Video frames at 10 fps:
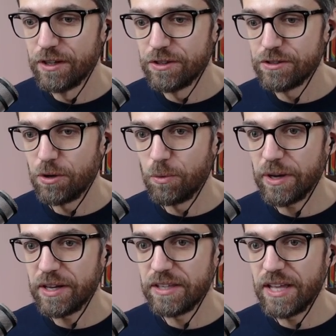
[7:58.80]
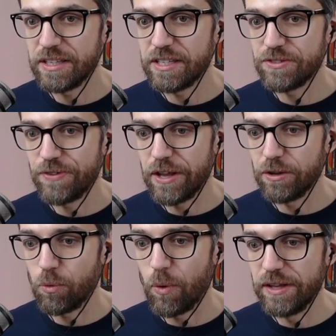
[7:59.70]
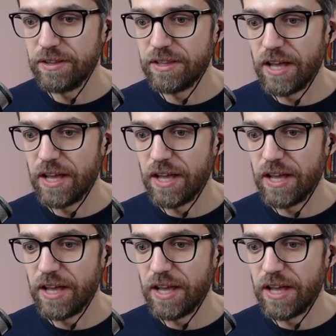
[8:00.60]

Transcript: So we can take this value quite